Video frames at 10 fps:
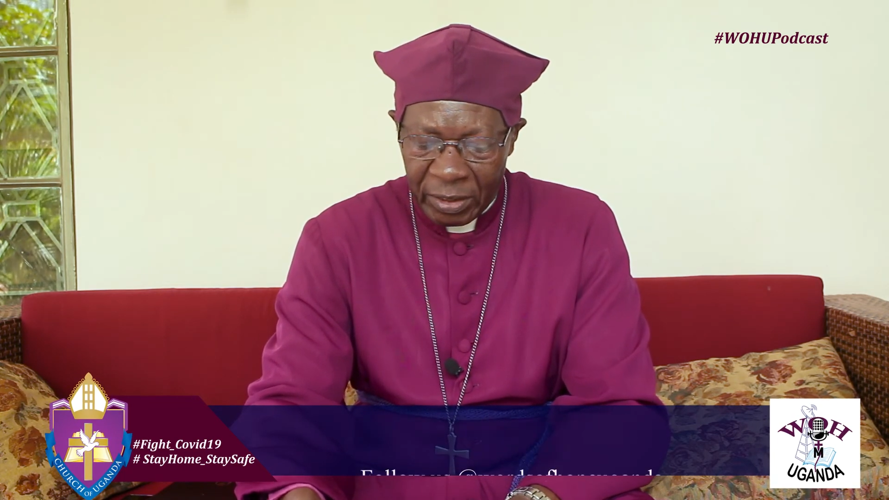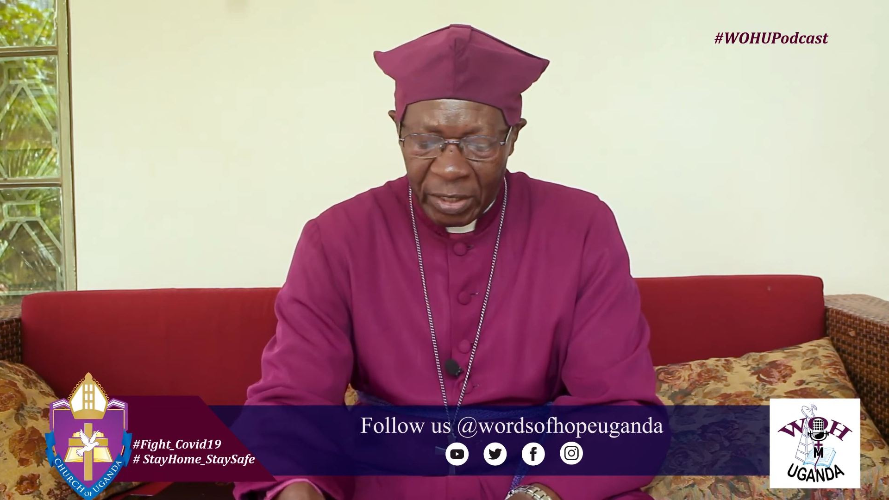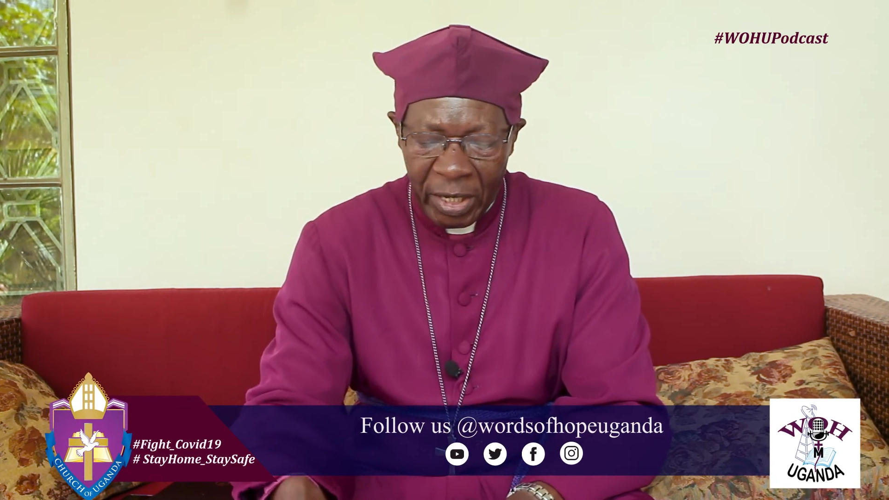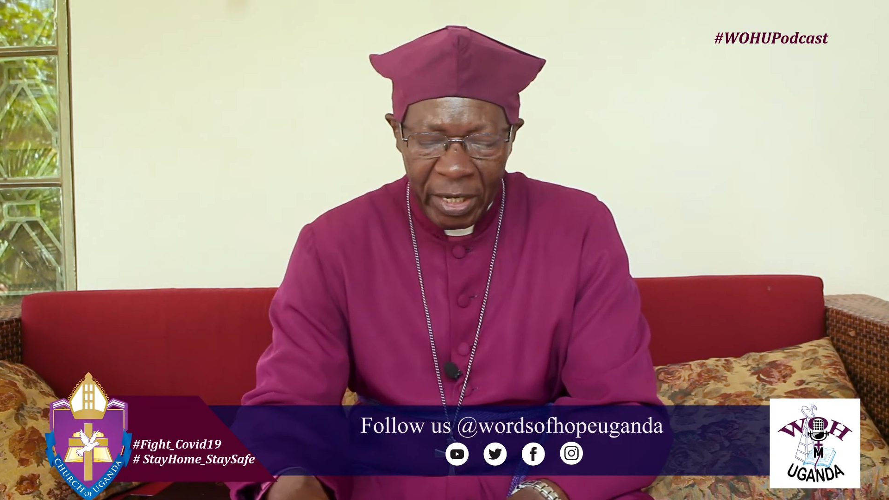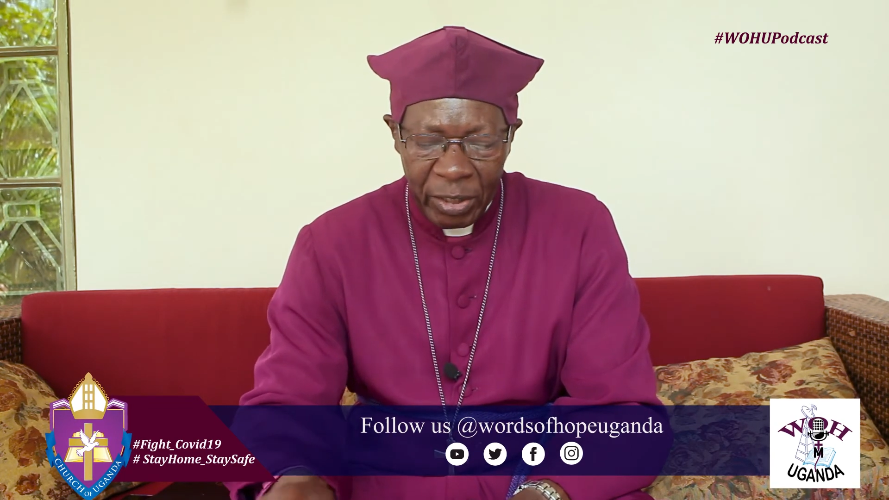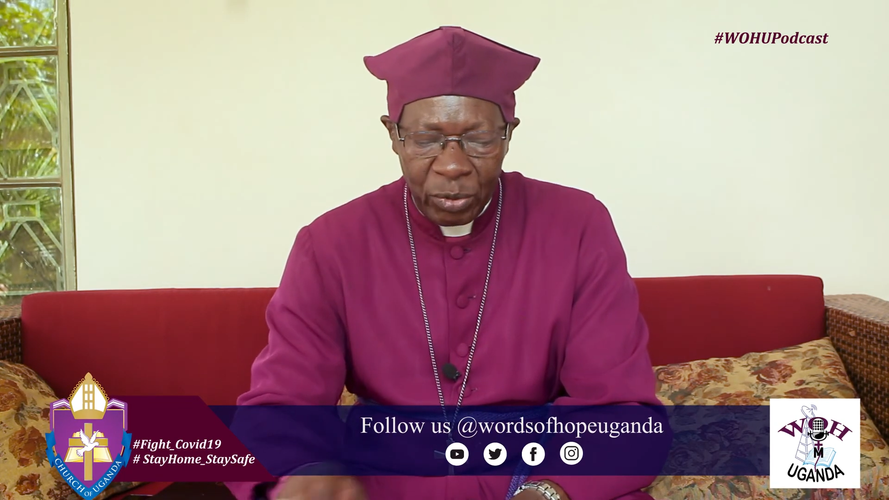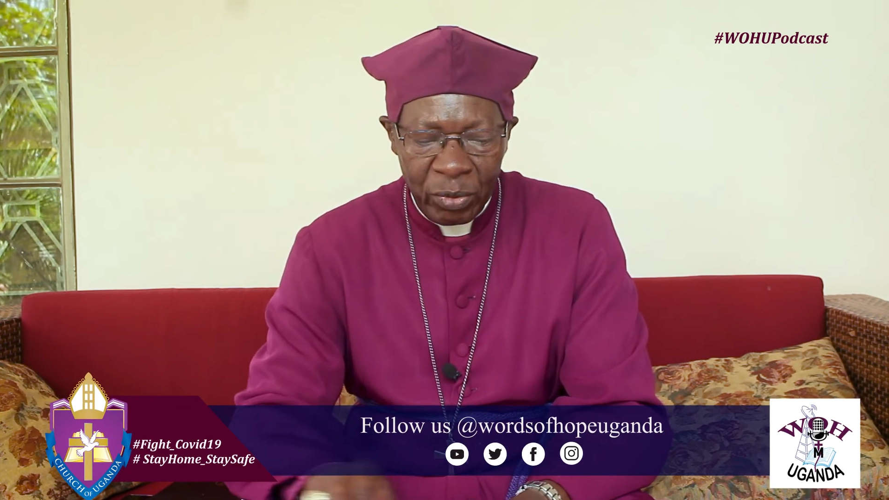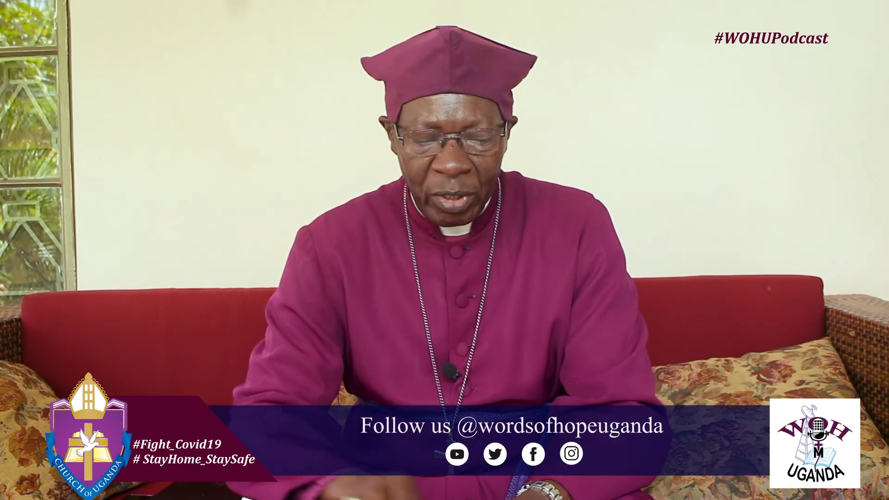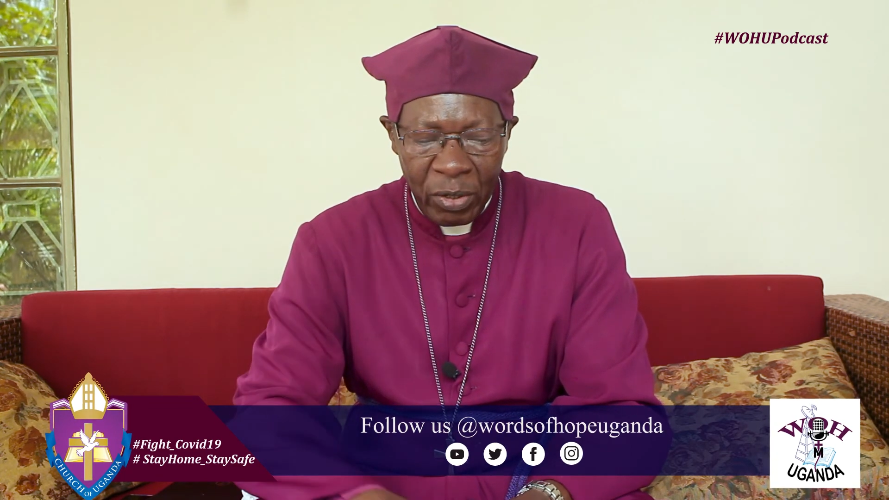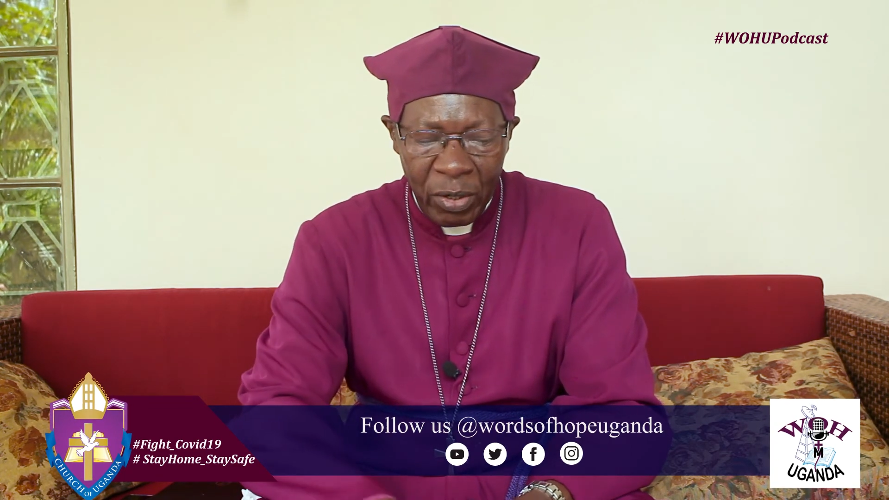and cares
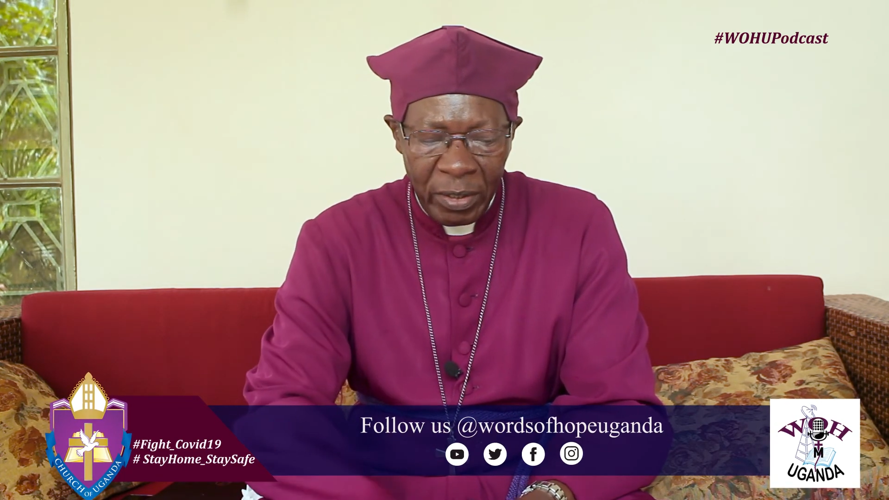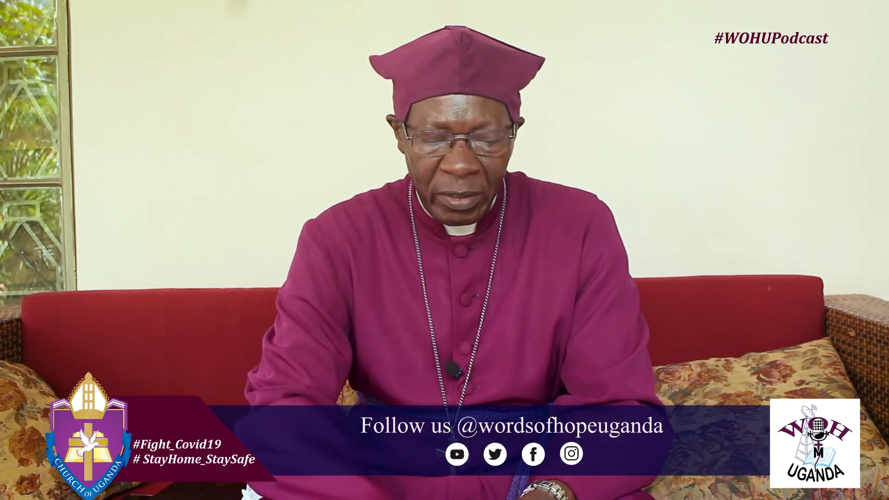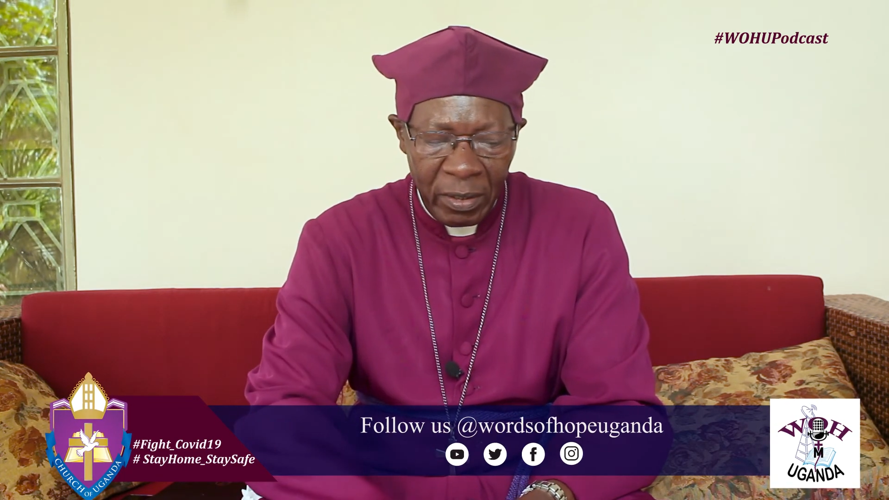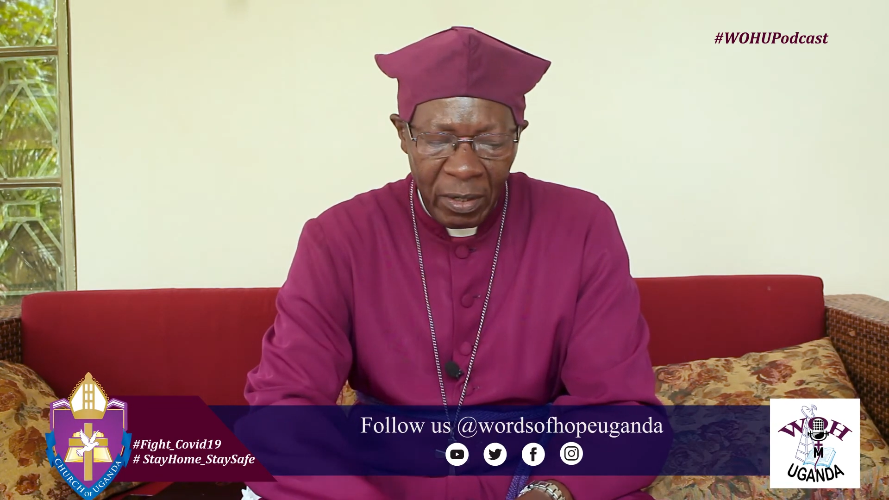to the Lord,